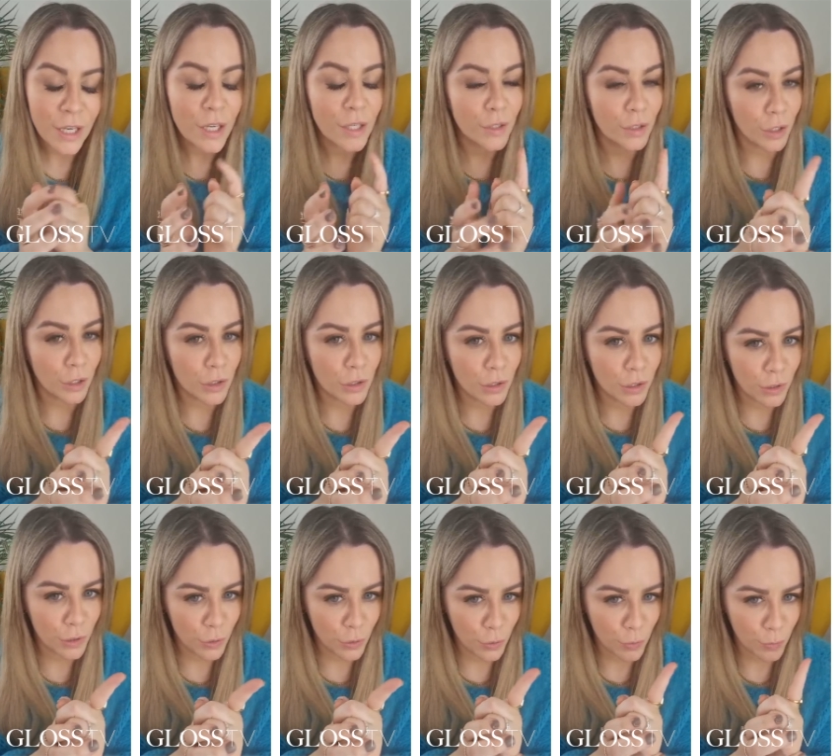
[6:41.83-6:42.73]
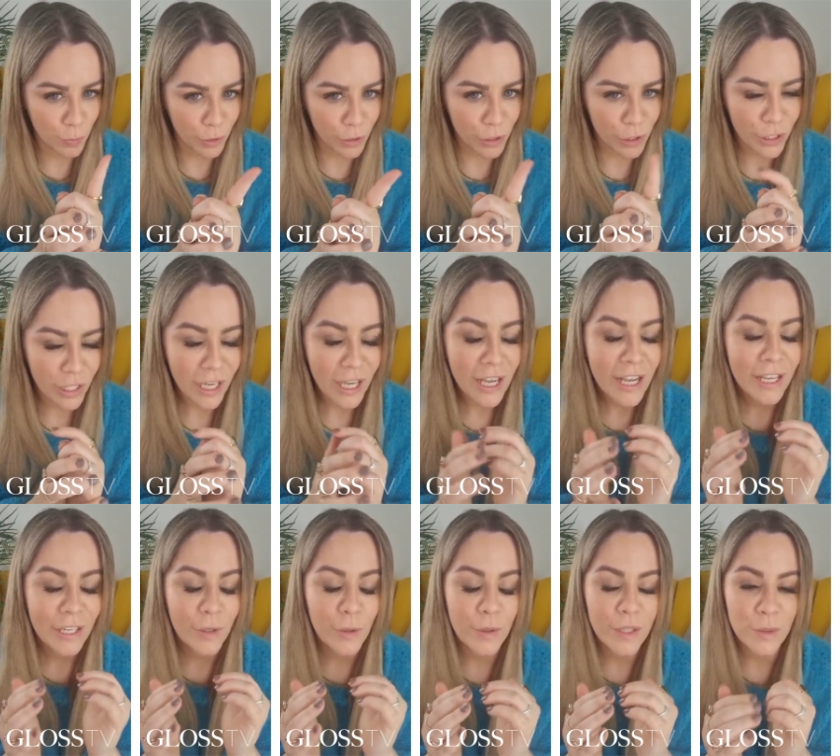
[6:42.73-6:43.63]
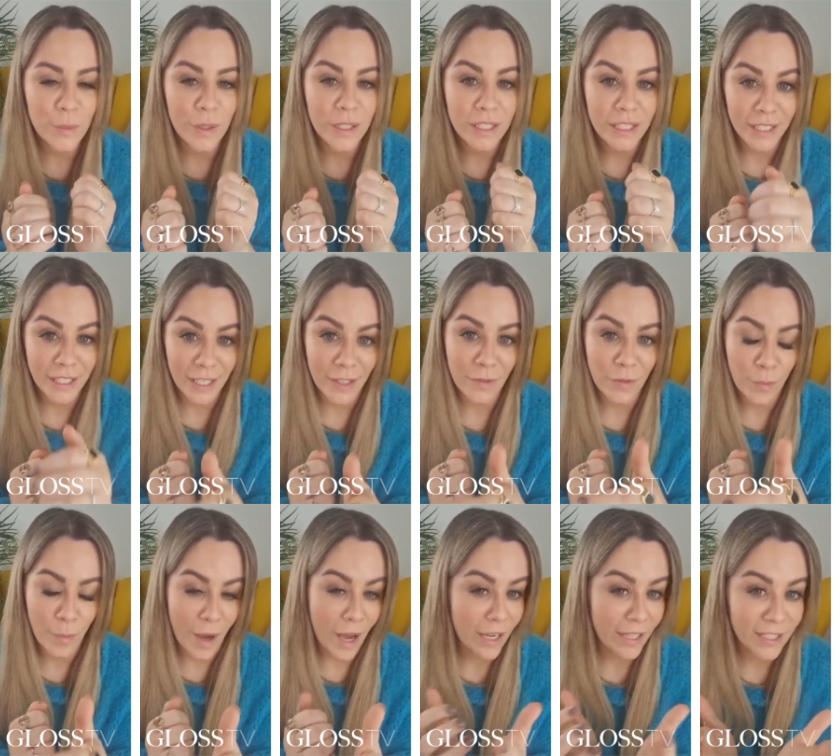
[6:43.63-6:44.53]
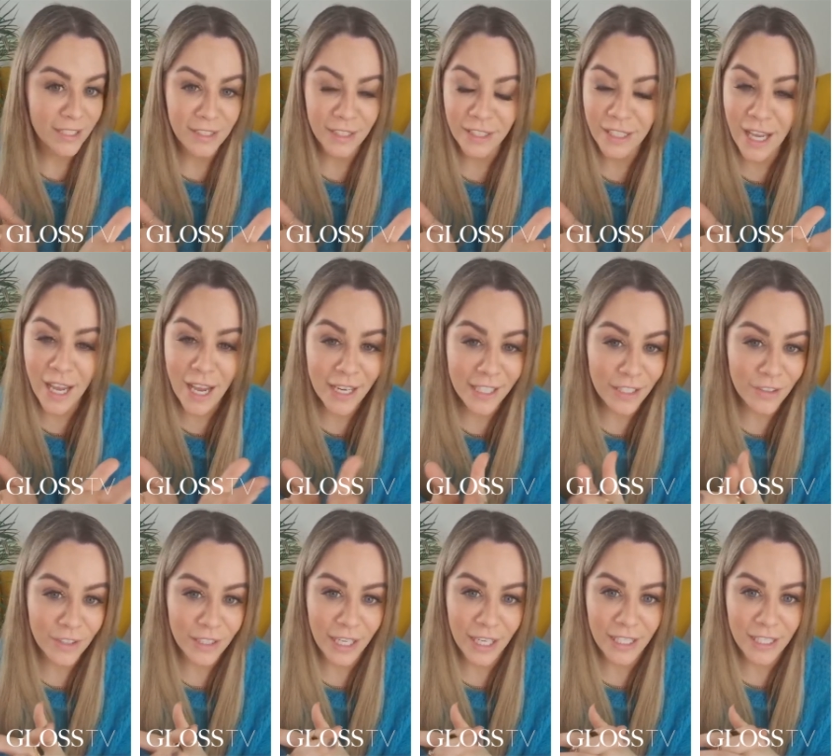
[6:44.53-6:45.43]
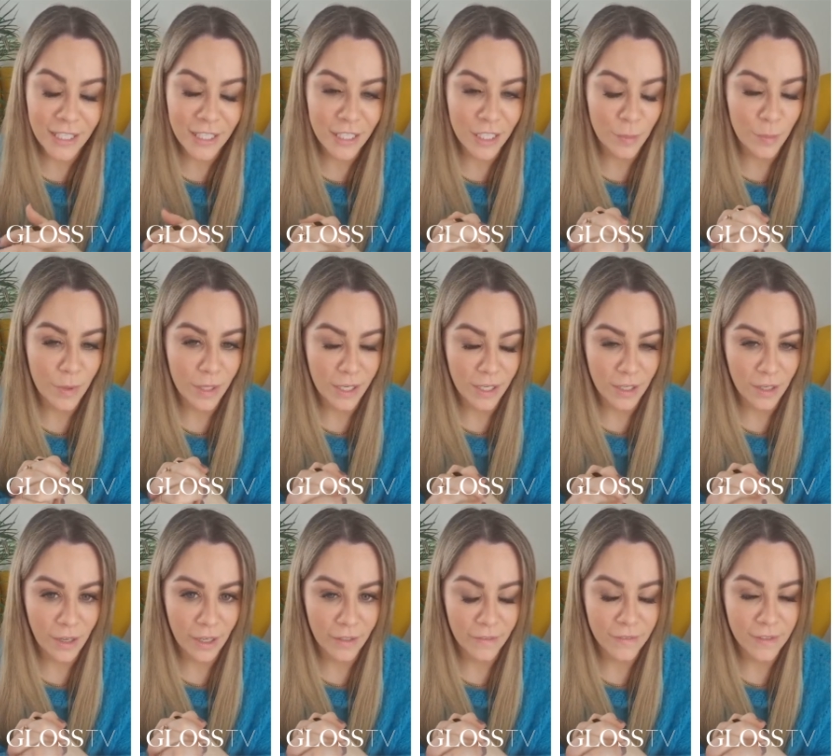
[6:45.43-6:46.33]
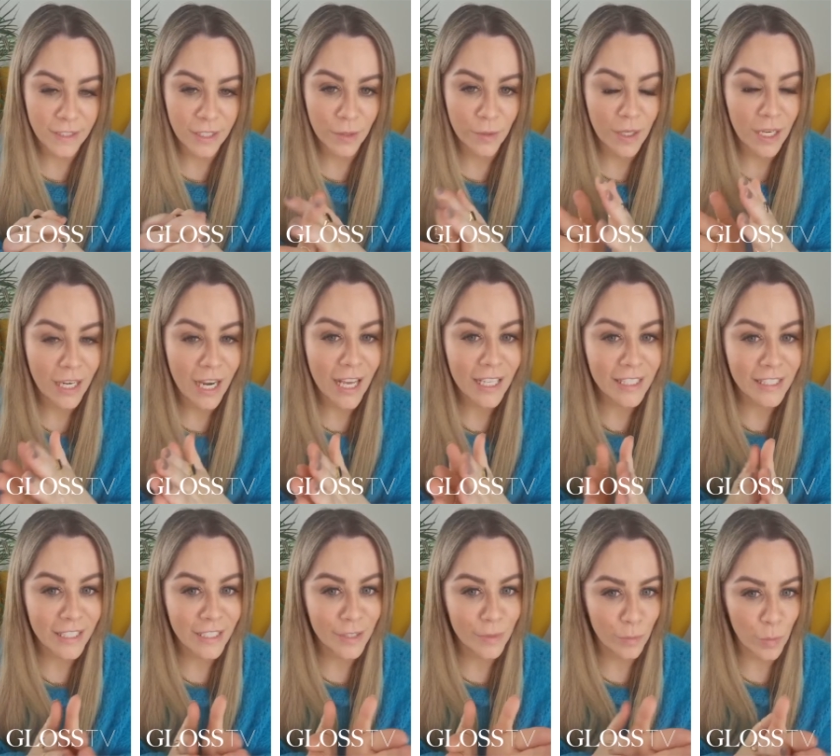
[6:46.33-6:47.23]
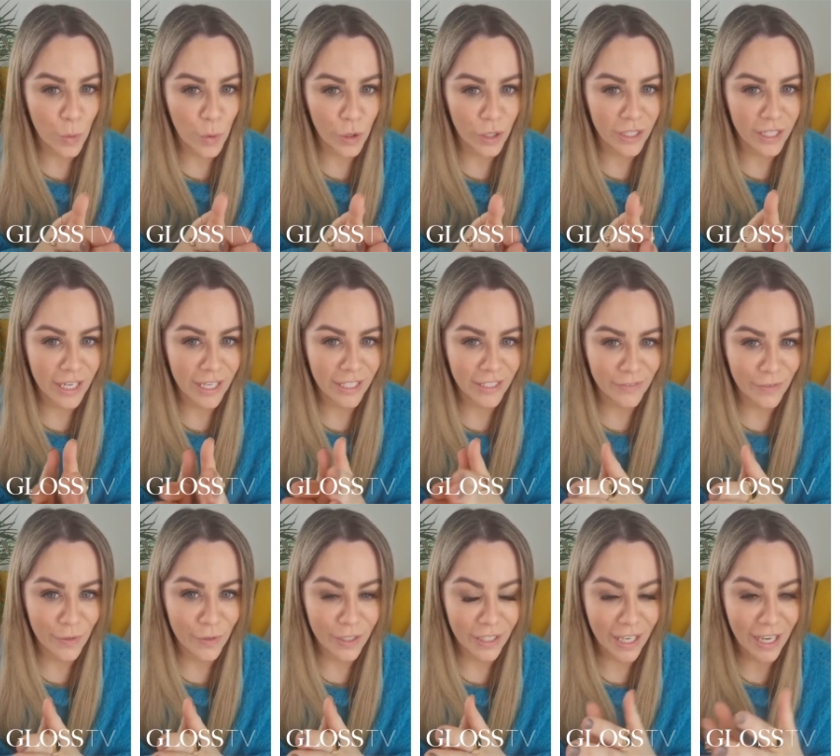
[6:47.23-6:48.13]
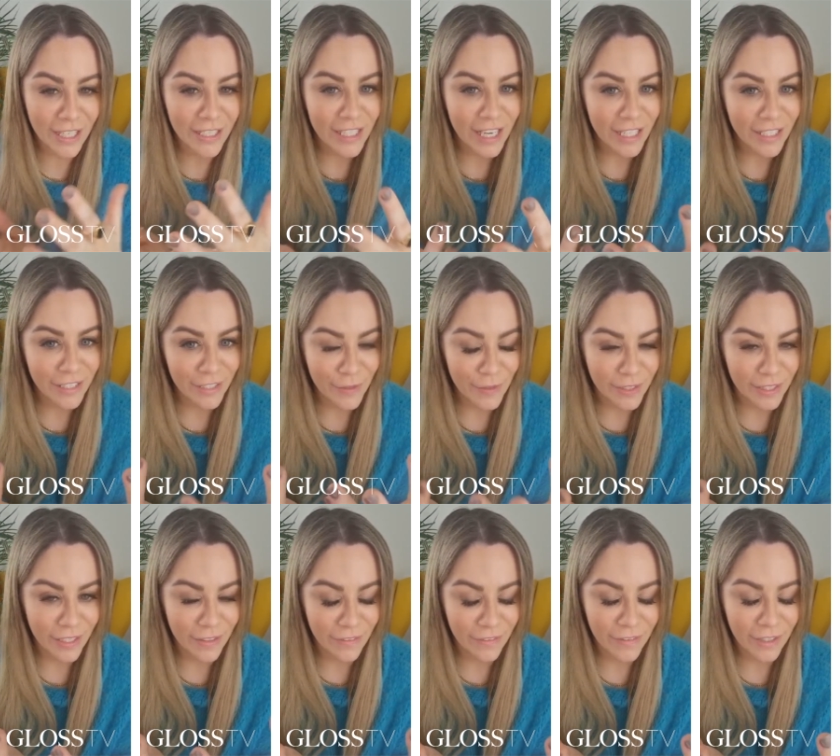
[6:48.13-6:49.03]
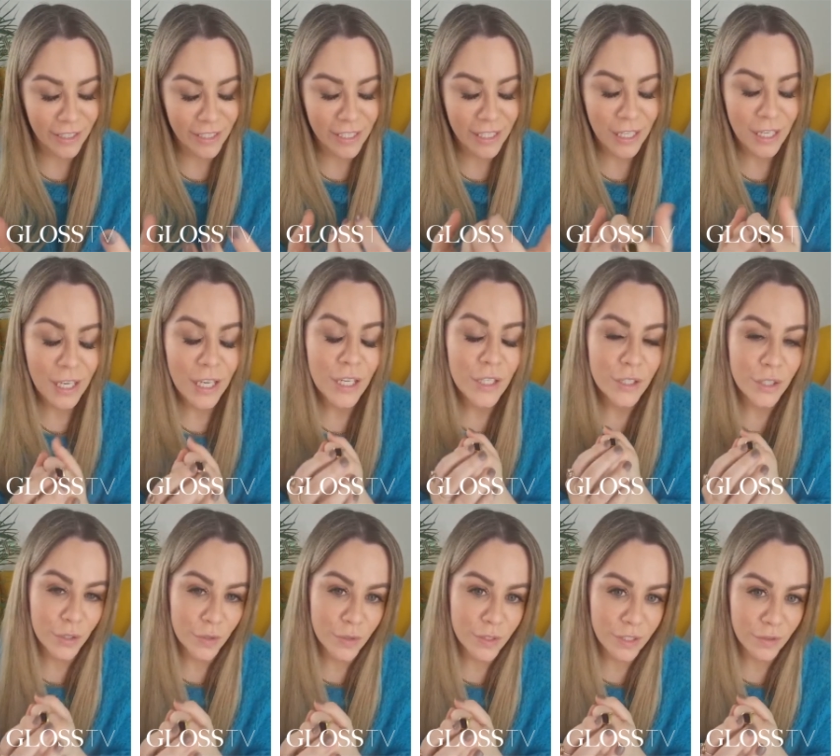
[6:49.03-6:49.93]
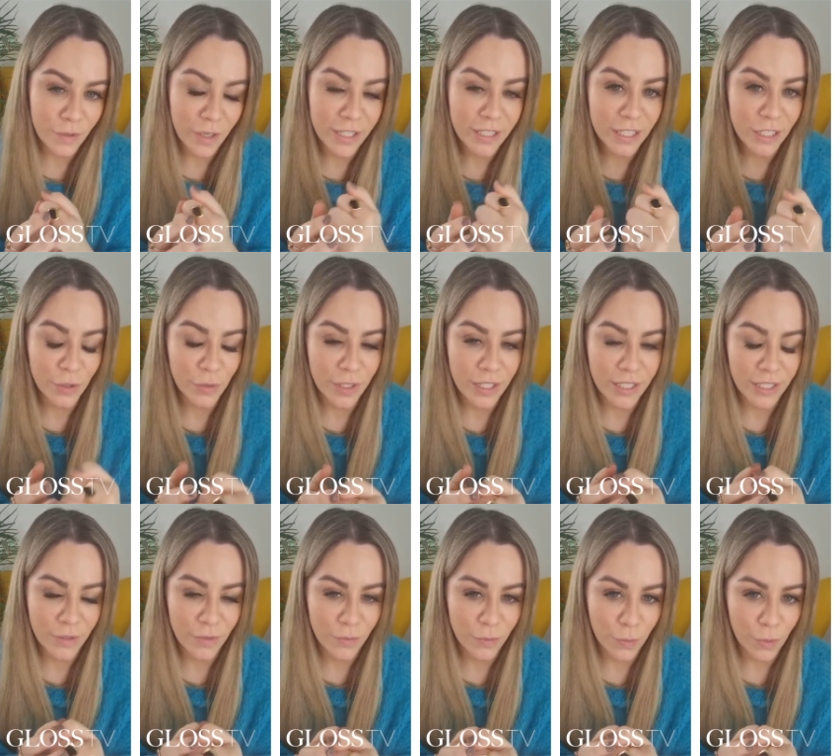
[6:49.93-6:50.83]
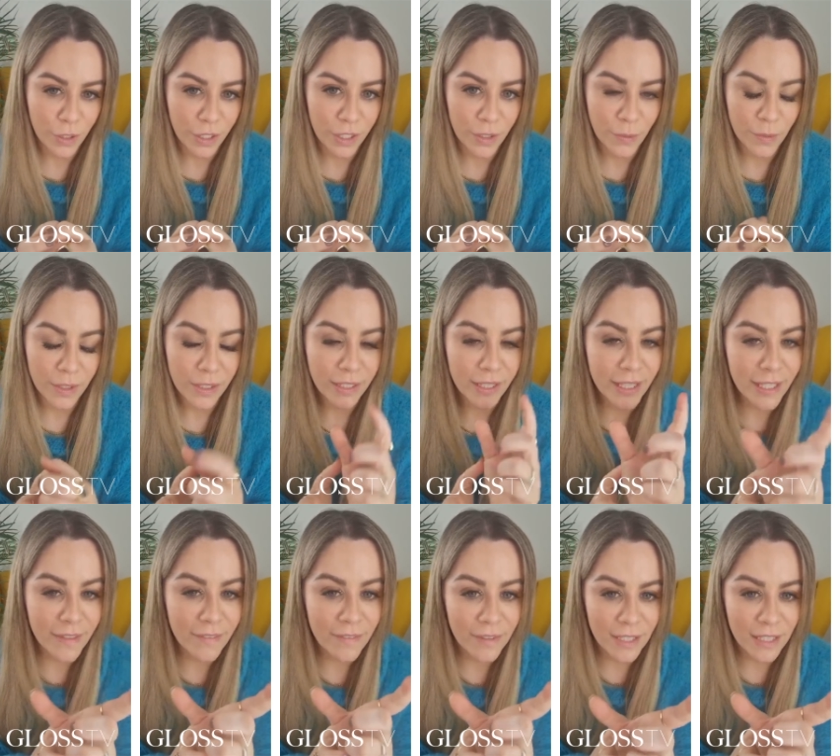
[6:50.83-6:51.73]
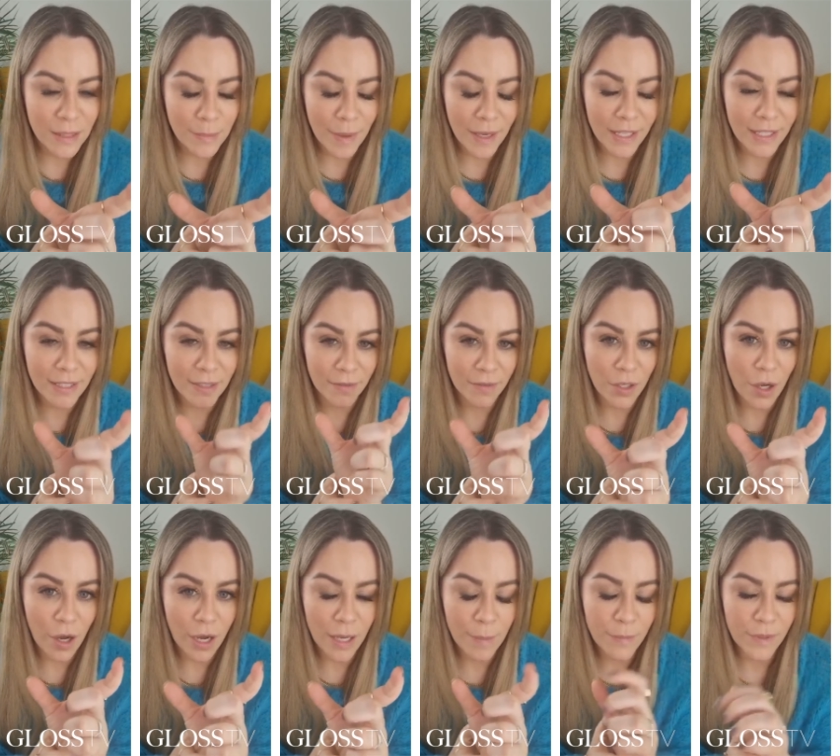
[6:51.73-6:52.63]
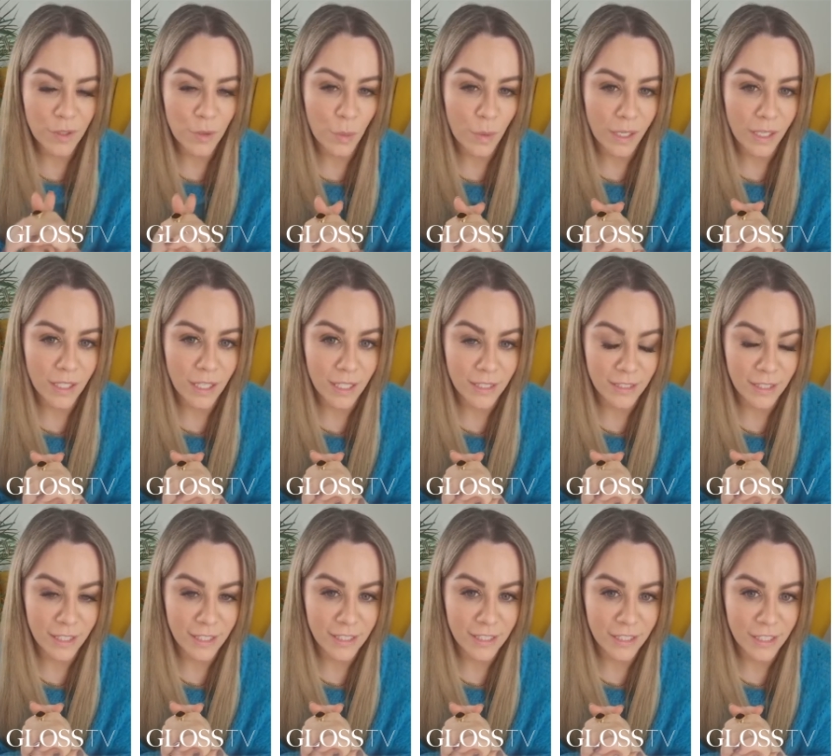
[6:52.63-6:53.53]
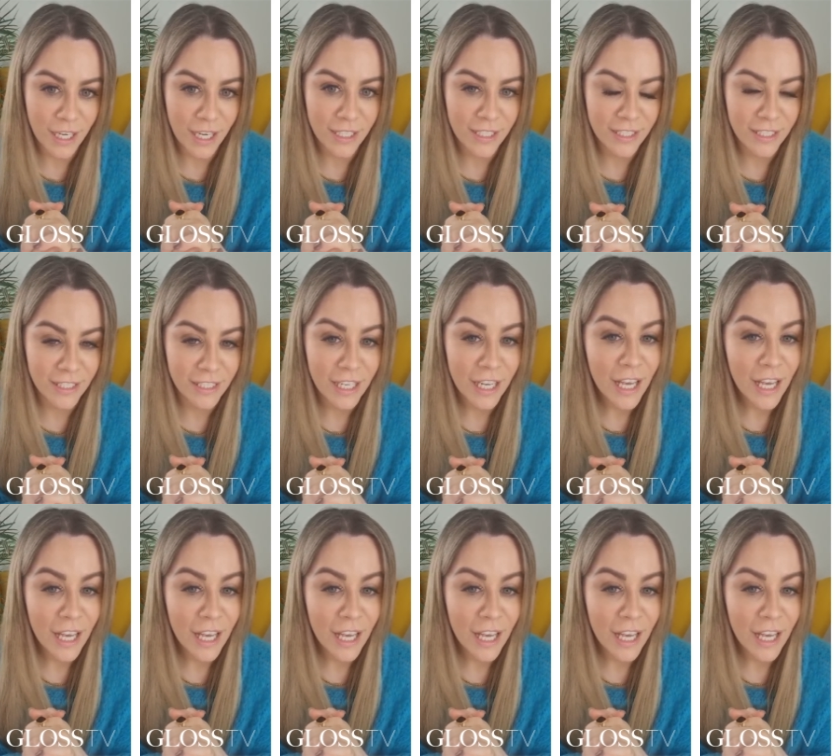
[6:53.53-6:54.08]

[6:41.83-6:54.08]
not too much, you always want to give back. It's like any relationship in life. So less is more. Exfoliate as you see fit. Choose the right ingredient for you. Leave the space of time between, as I suggested,